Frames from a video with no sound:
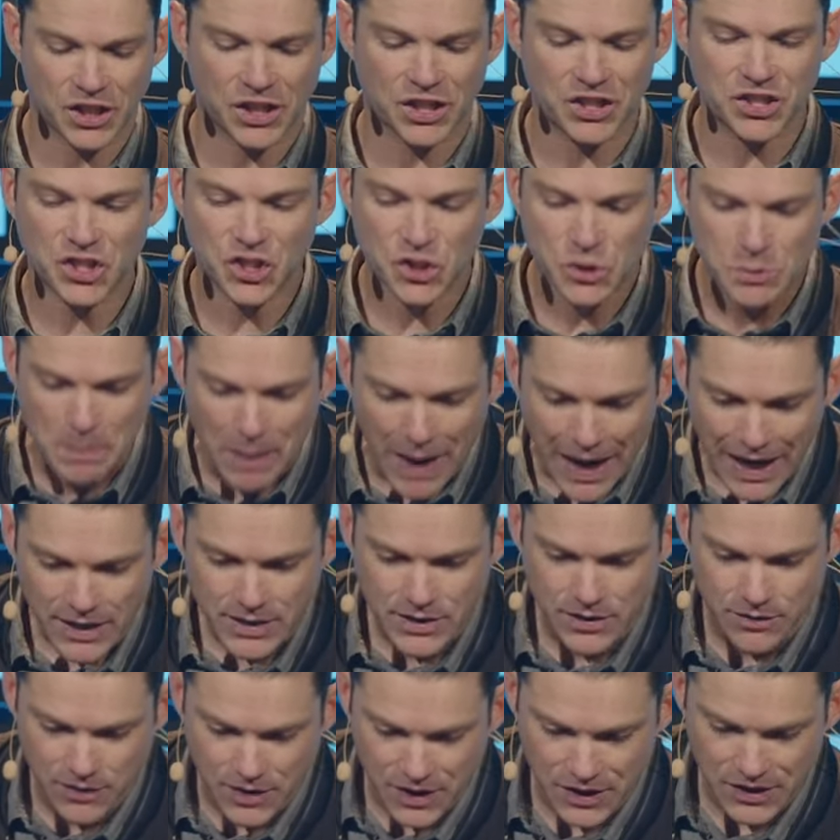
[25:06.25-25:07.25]

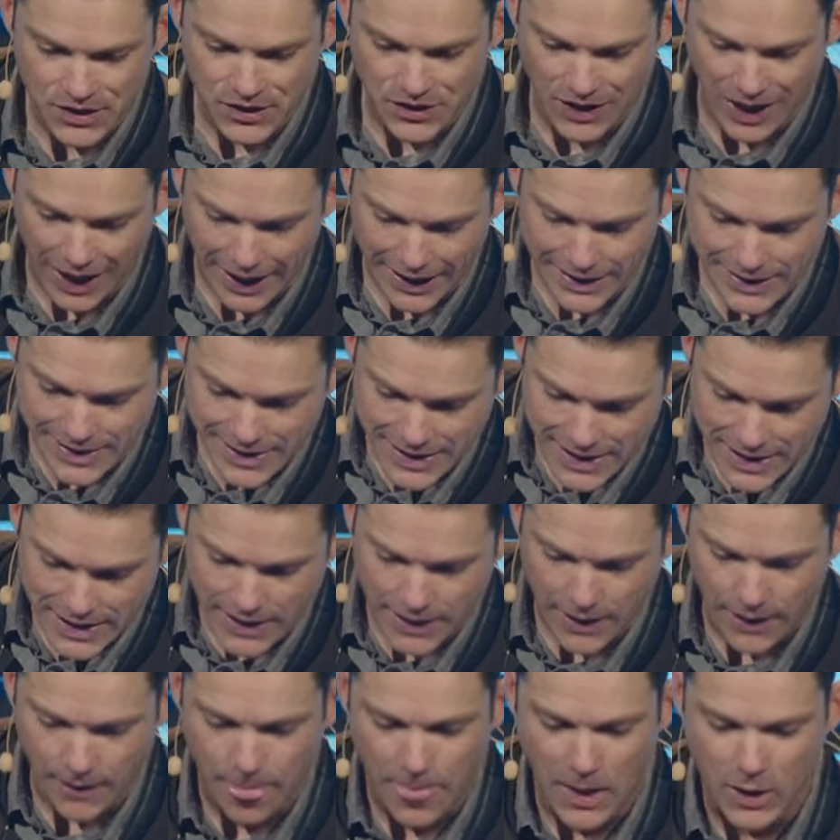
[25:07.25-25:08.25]
Expect this
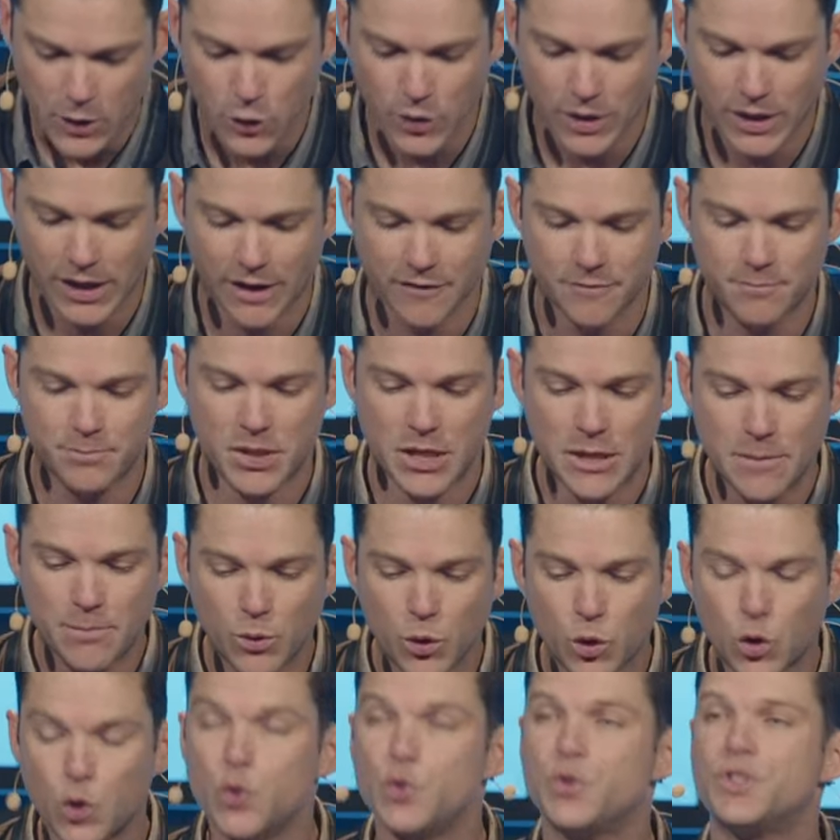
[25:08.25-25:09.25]
idea that you're going to have
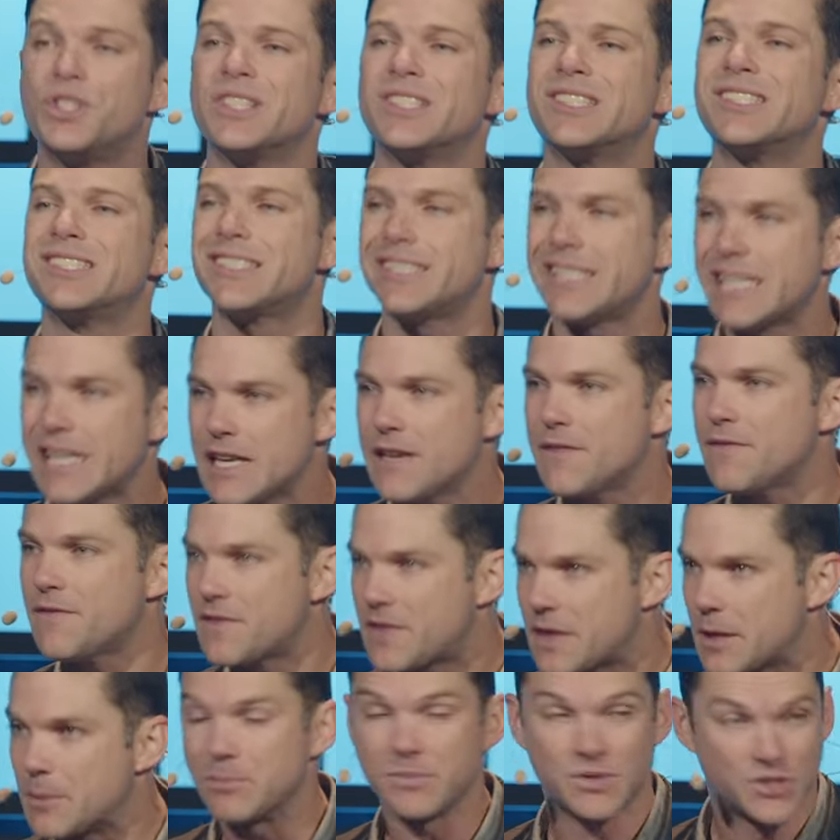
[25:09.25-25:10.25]
people who
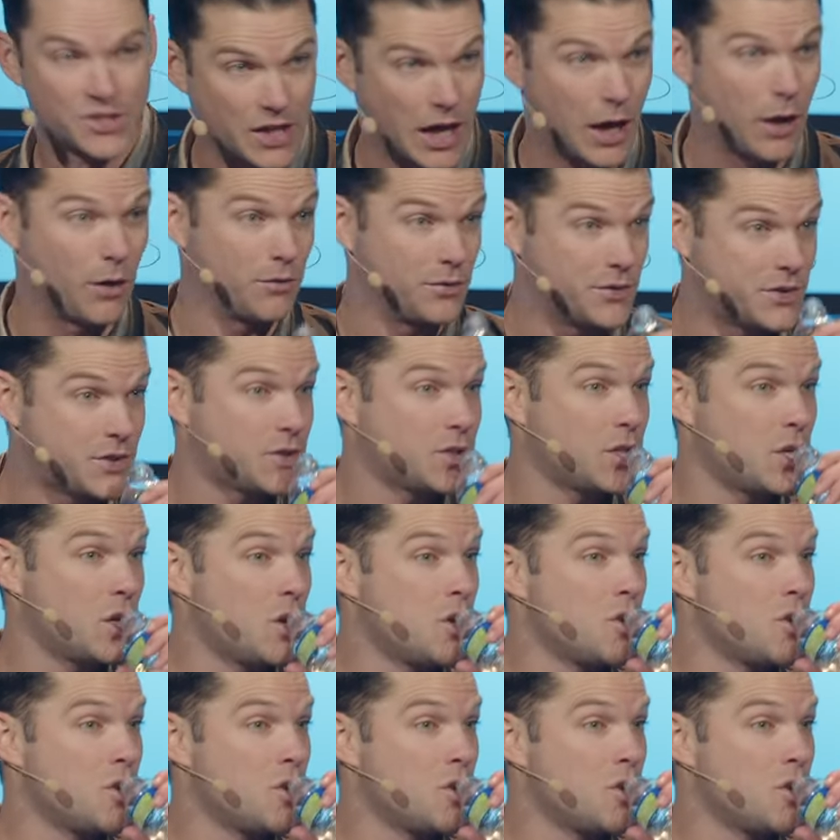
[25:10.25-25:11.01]
deceive themselves.